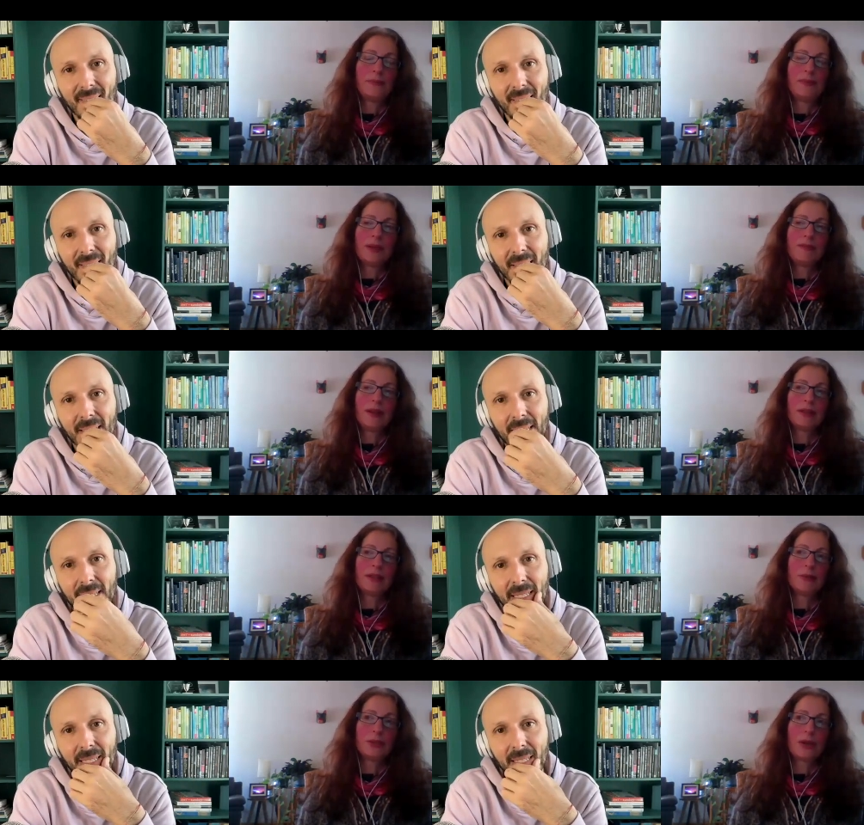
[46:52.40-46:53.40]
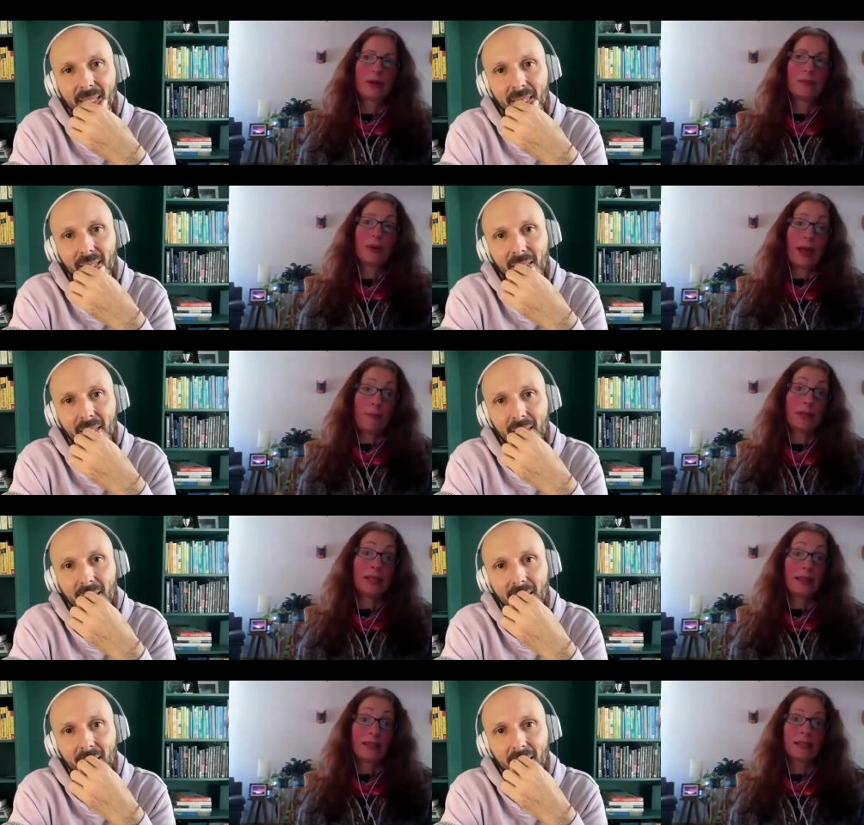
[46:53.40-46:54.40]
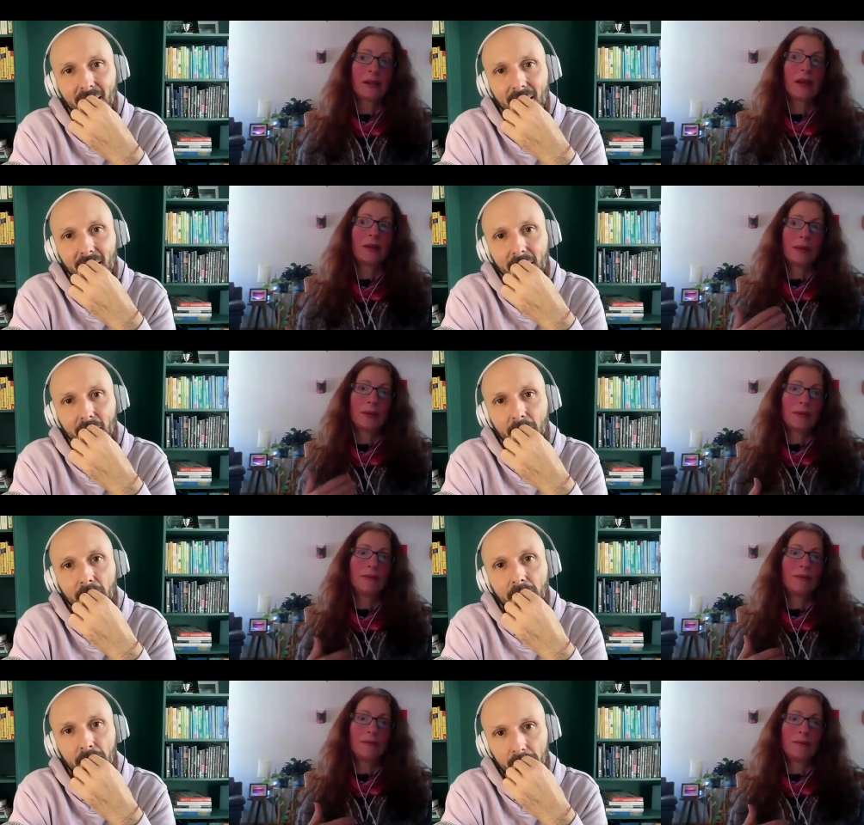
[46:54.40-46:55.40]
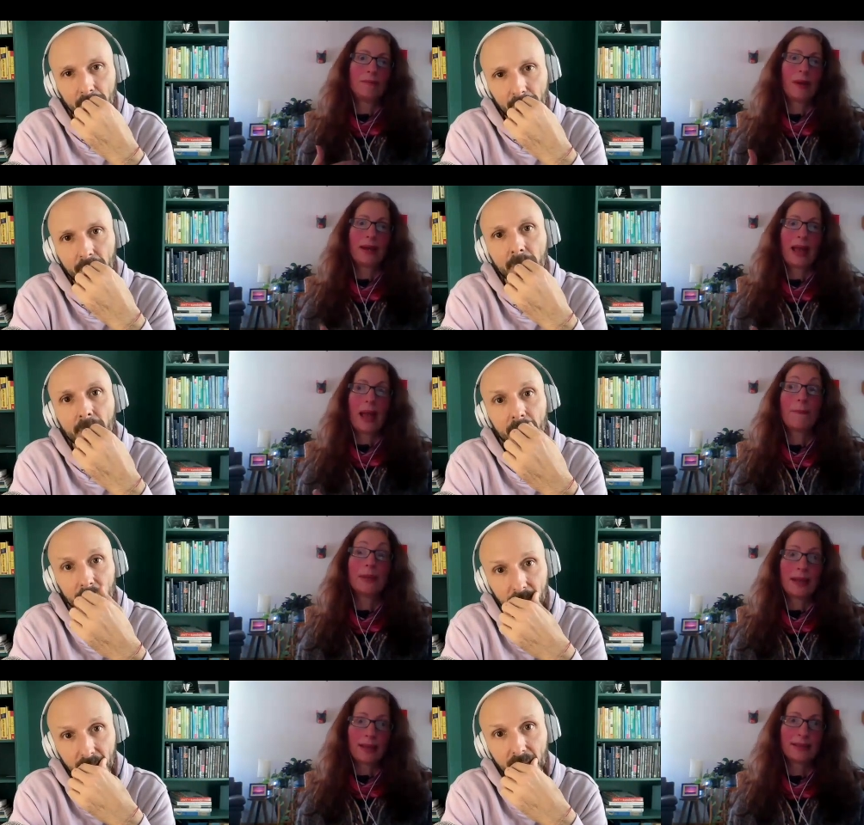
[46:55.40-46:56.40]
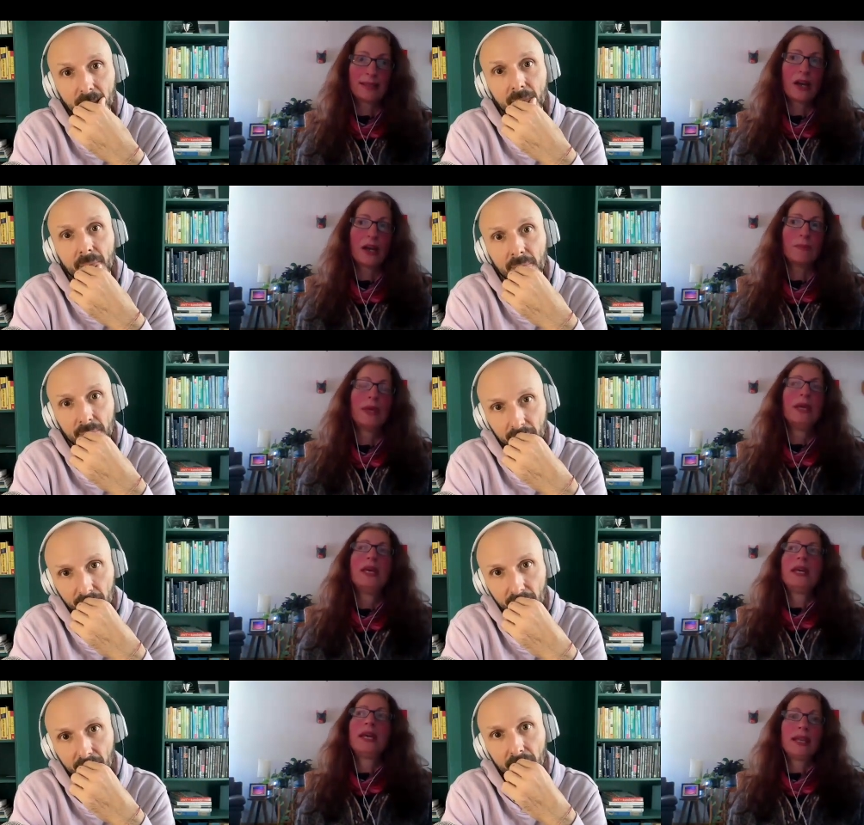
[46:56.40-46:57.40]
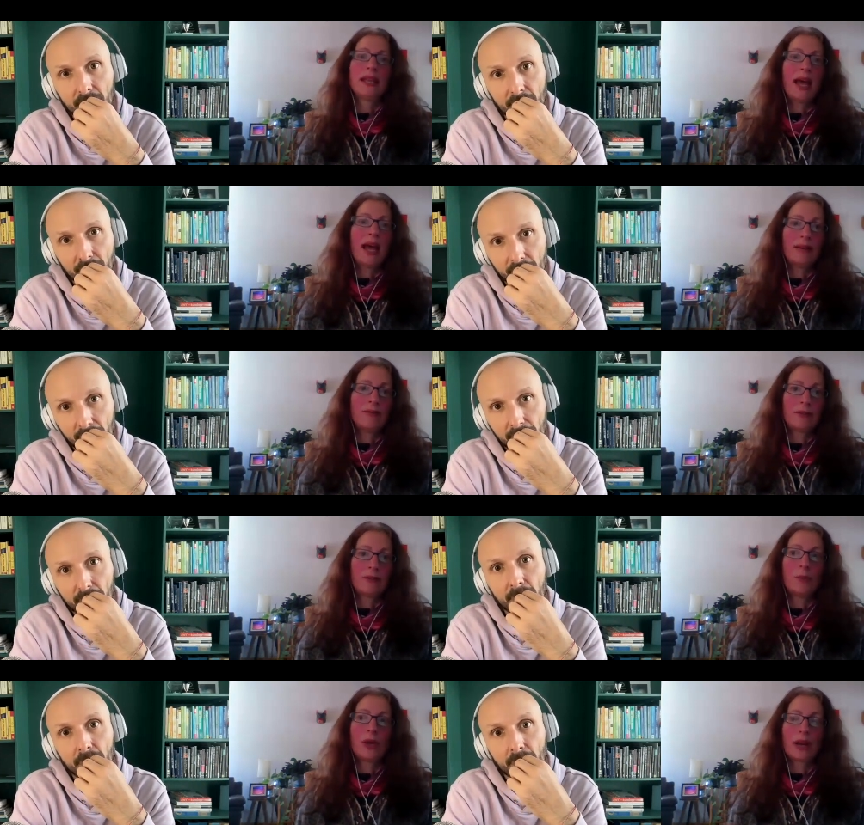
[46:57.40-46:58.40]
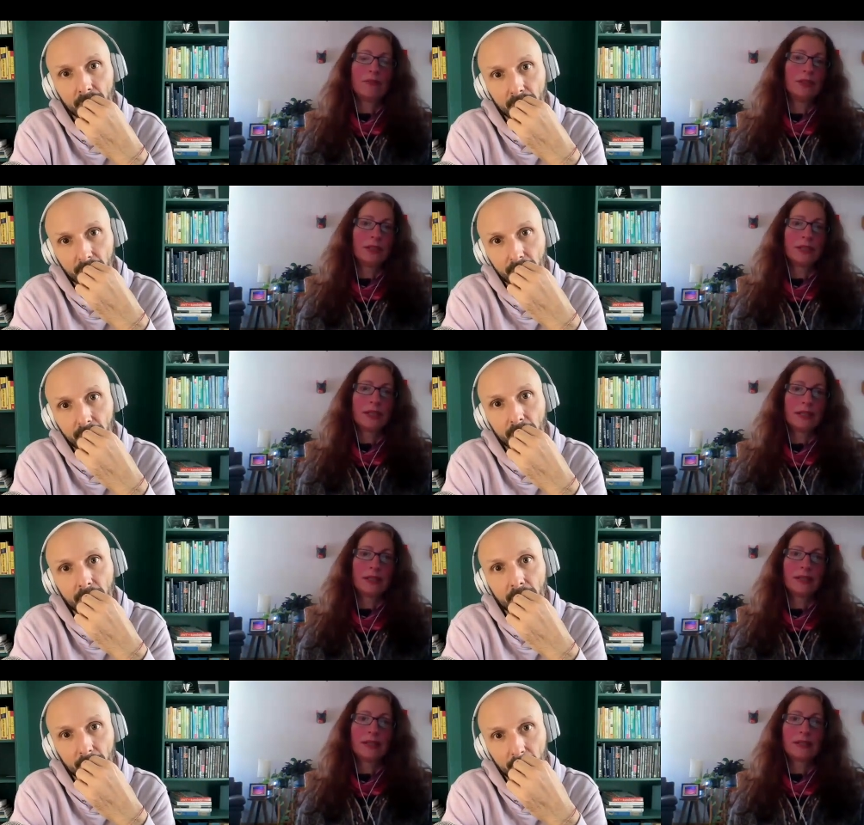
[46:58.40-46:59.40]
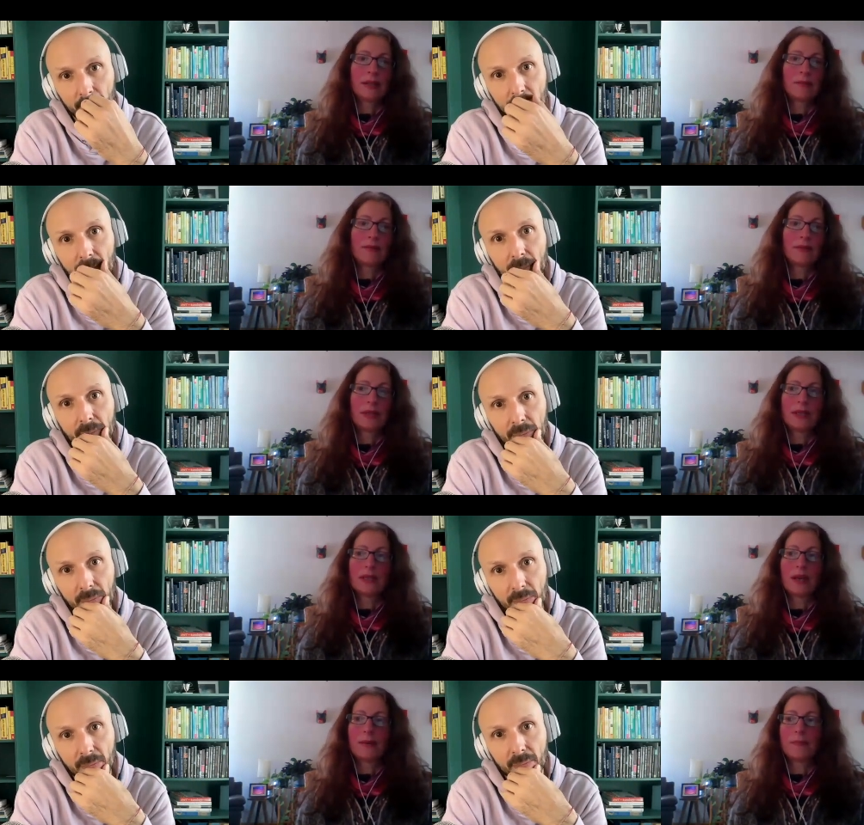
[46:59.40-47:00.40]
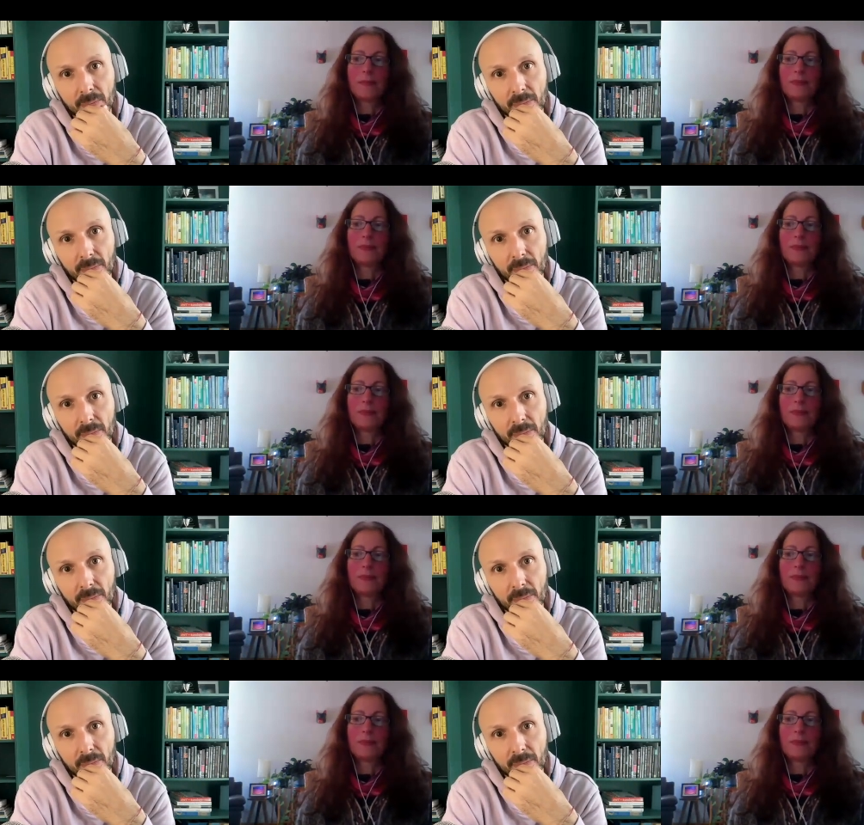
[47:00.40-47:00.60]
Speaker 1: the event that you were talking about happened at this time and mine happened at this time and that from what i've learned in some of the um,